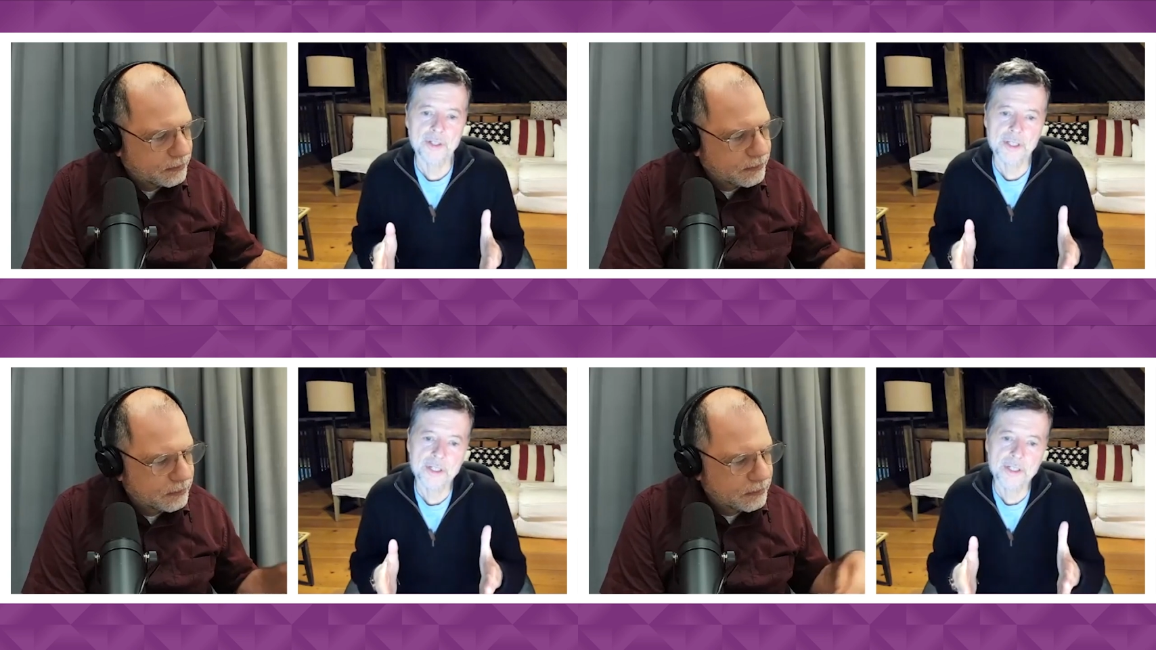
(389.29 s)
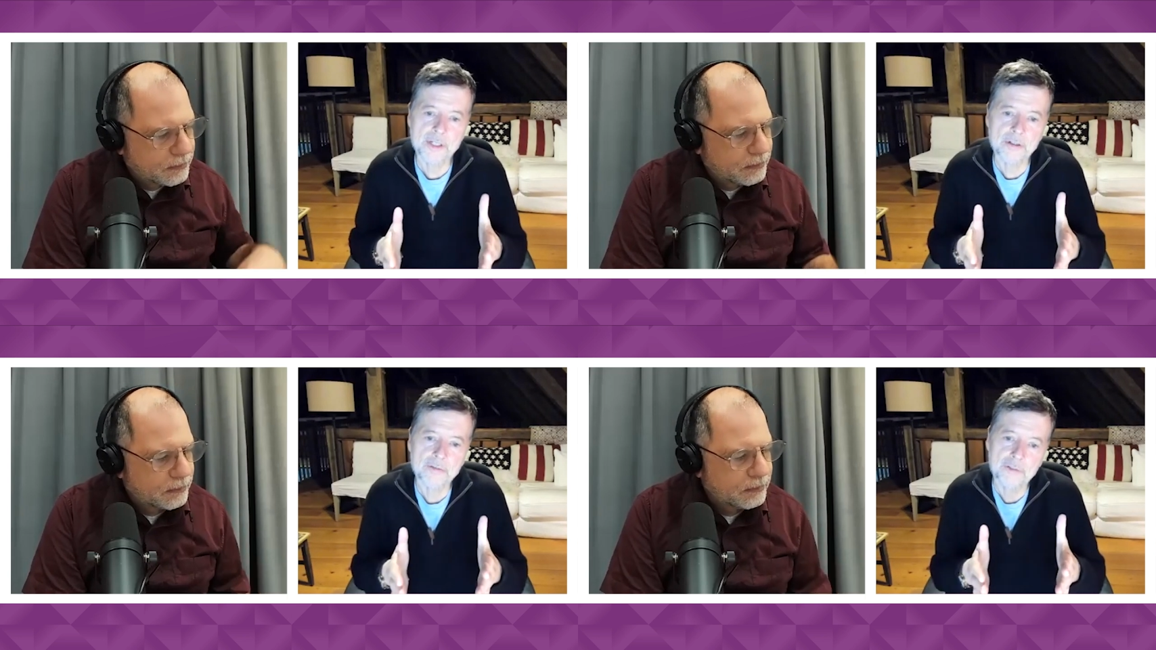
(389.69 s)
Speaker 1: The
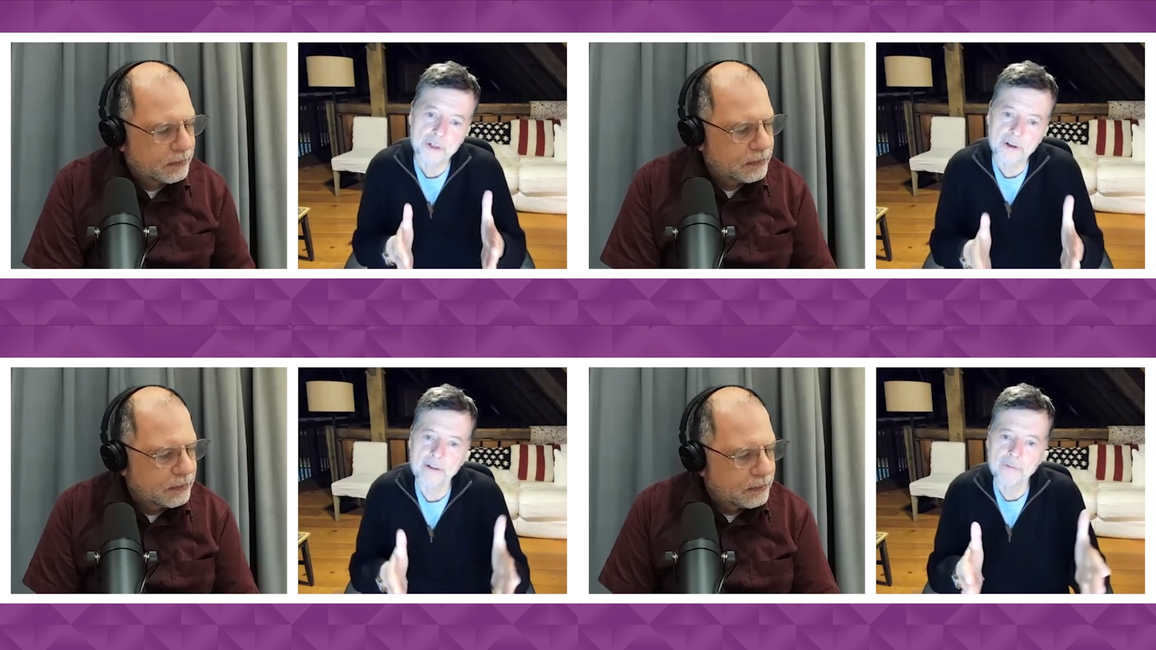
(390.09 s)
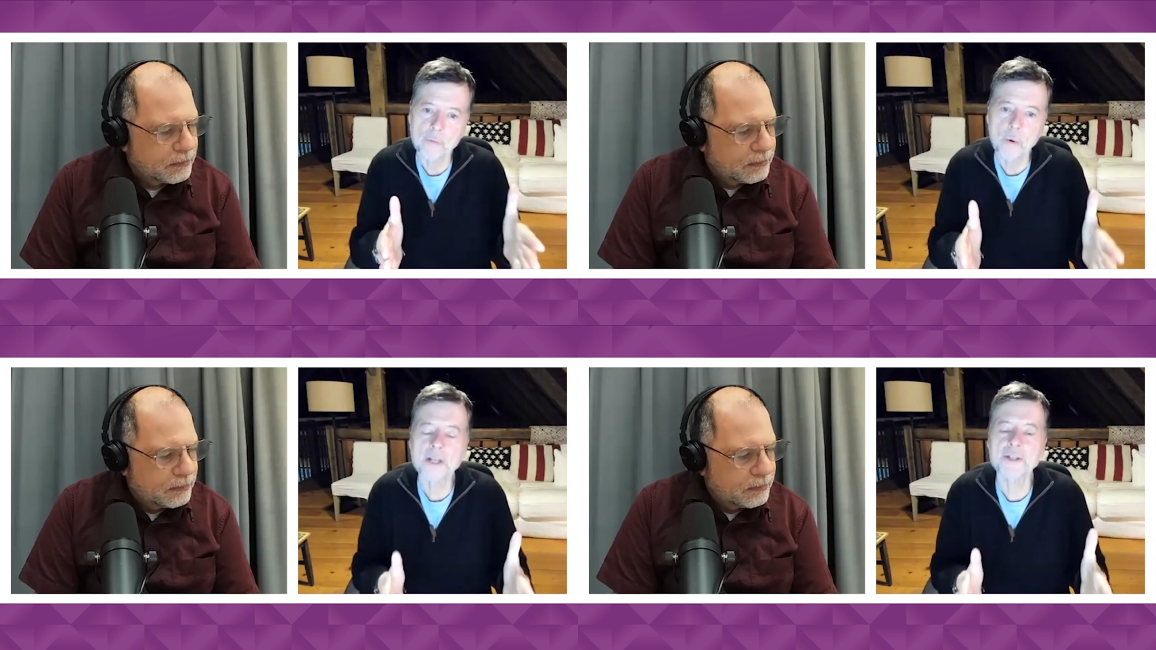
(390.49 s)
still photograph
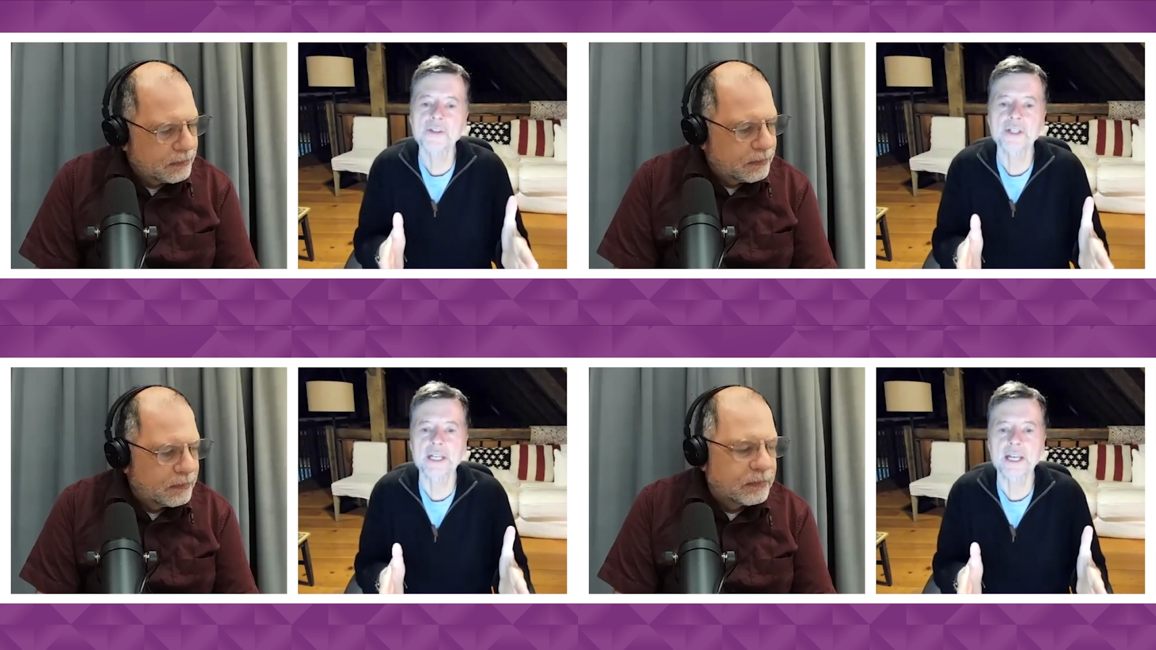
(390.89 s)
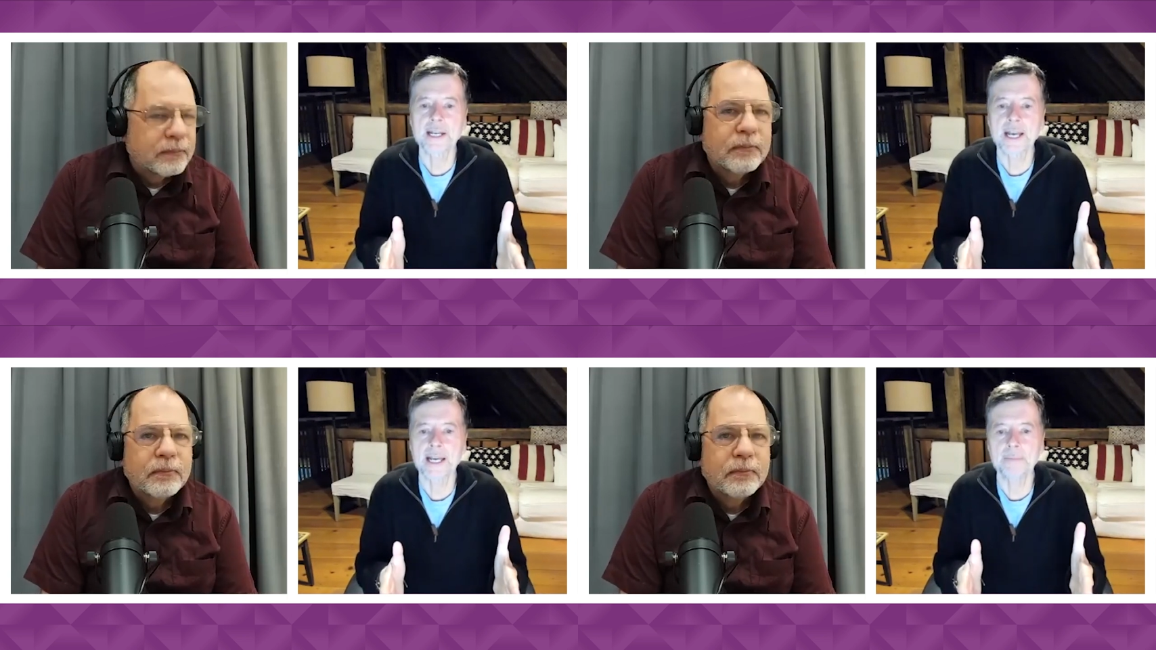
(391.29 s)
was the
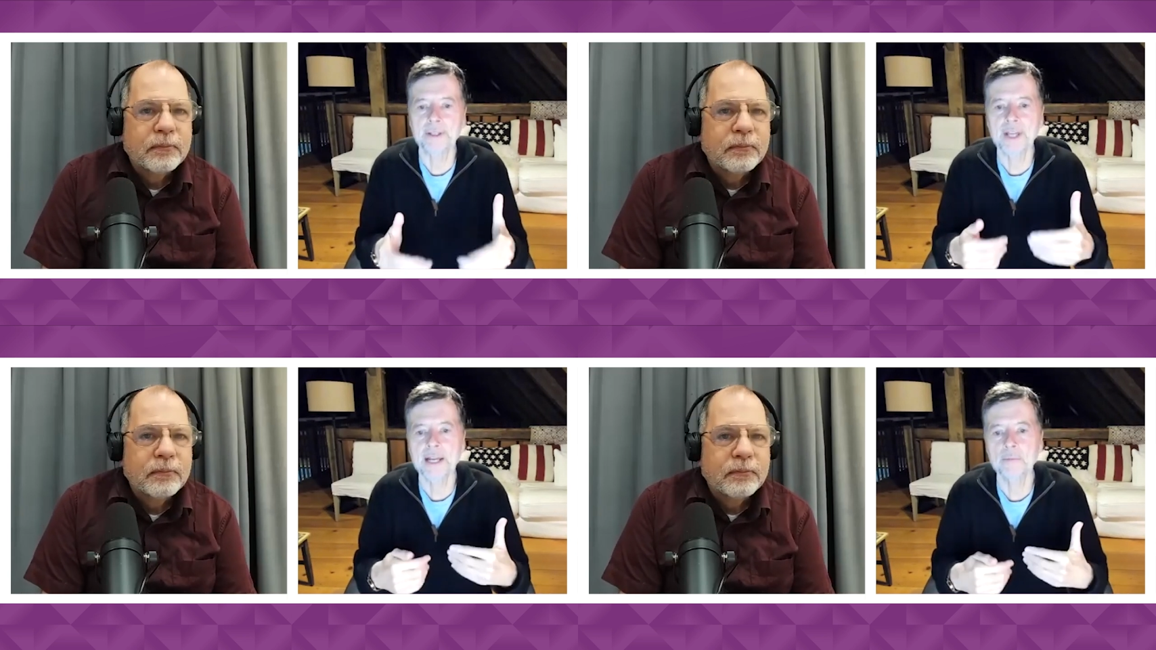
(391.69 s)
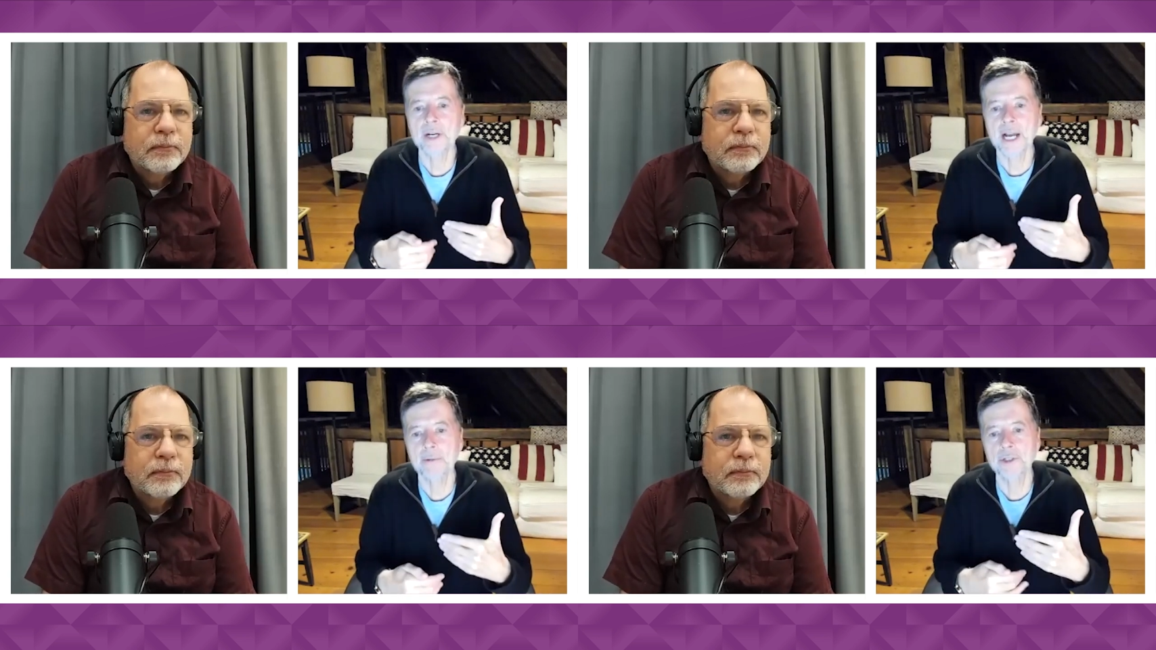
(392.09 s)
DNA. But then
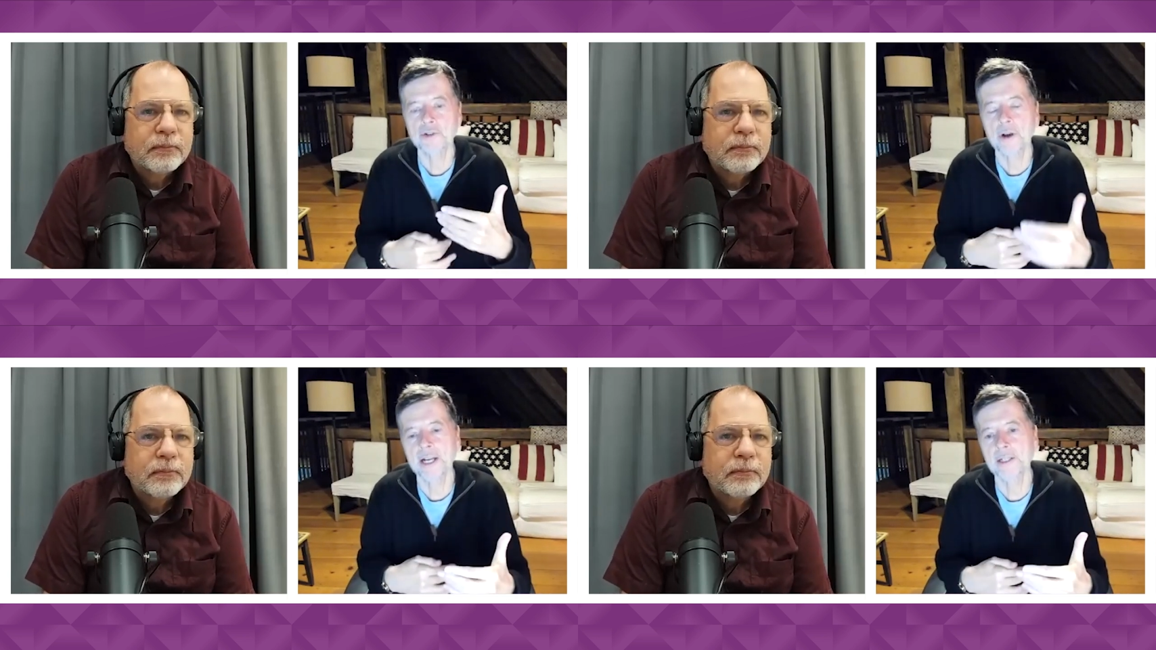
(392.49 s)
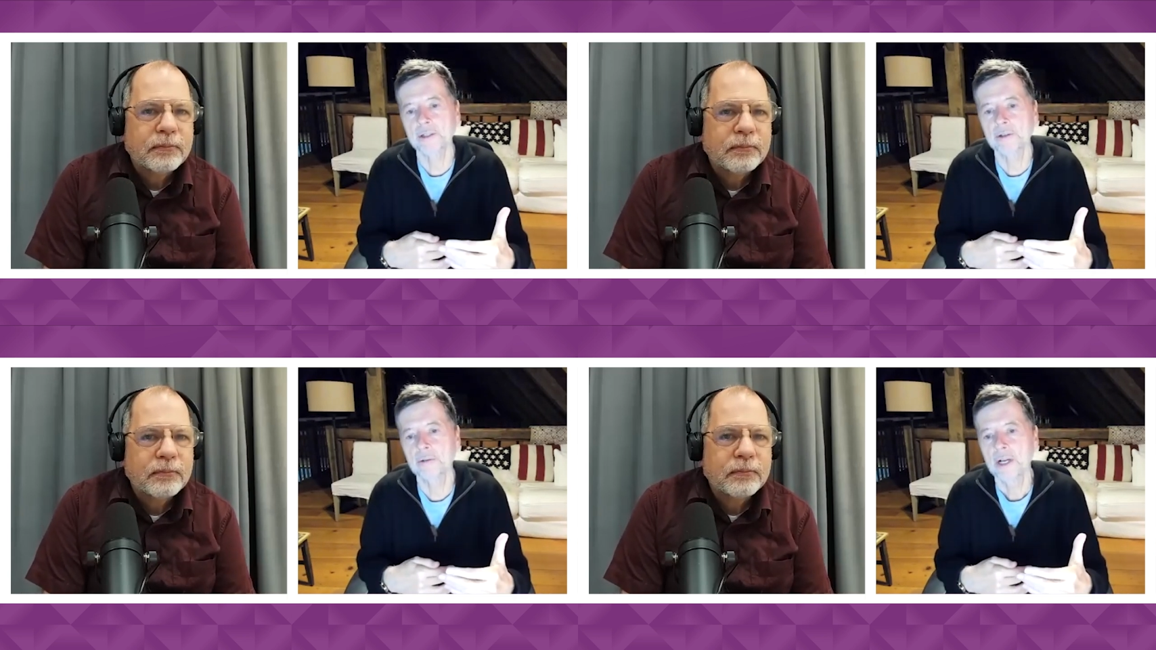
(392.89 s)
when I was trying
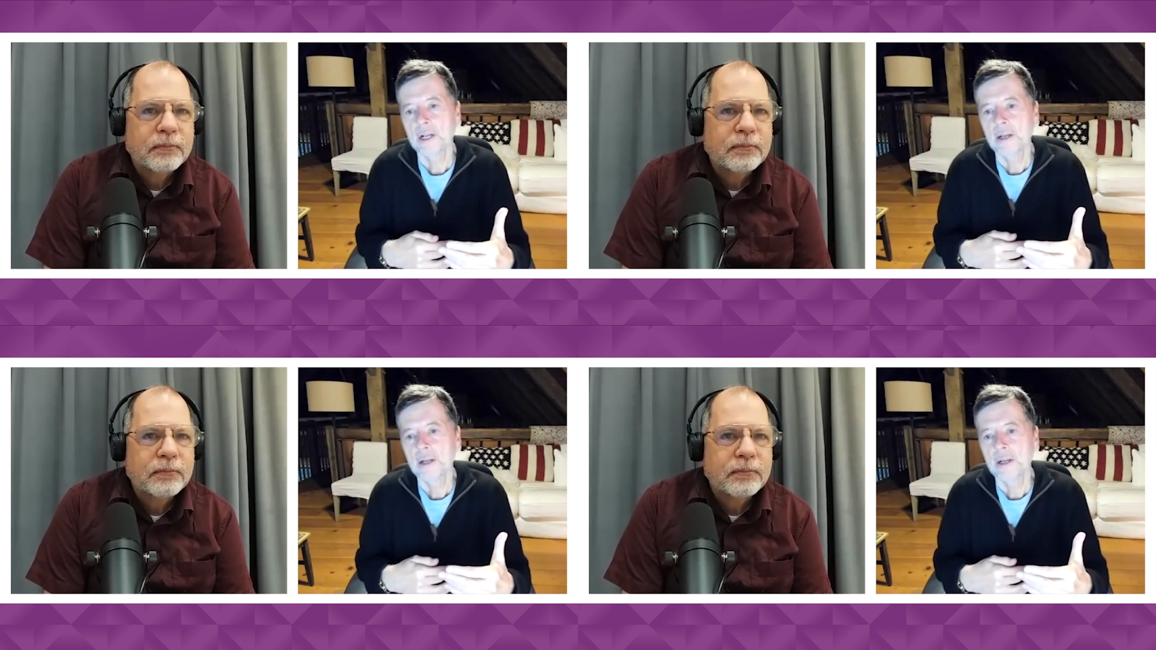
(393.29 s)
to